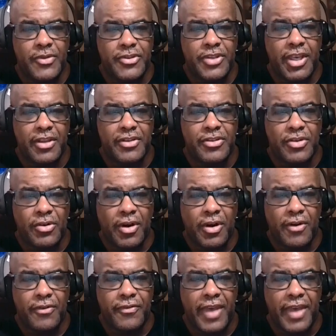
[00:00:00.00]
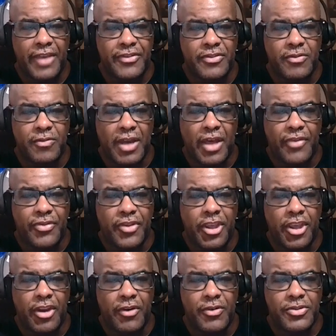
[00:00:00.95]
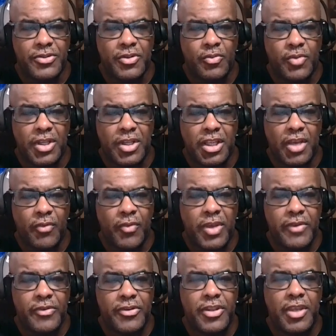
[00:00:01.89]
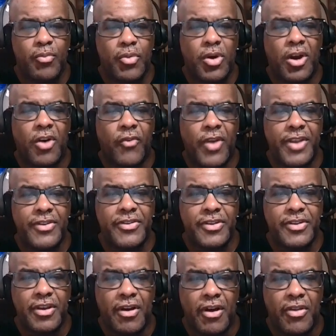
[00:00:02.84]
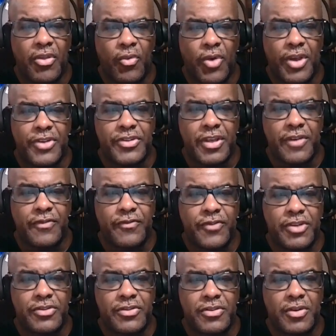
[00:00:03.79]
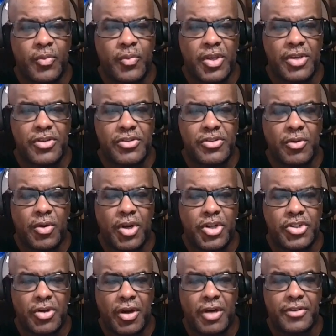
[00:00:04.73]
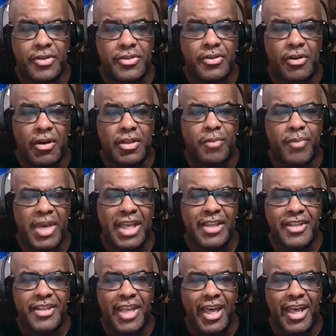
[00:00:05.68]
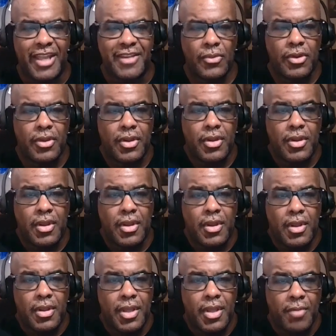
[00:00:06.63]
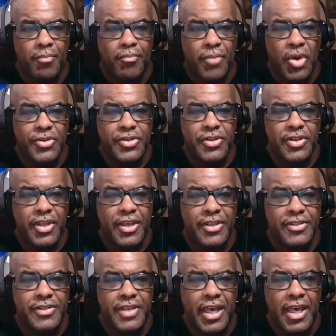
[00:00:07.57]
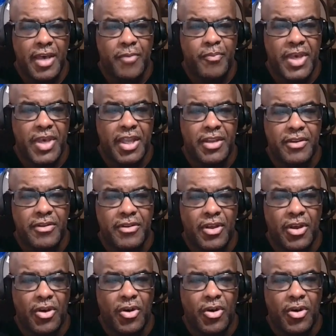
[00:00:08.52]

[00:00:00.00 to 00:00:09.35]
seen as horror fans throughout the years, the one that we've seen more recently are the ones that feature the prehistoric shark that's called the Megalodon. Now, most of these have been,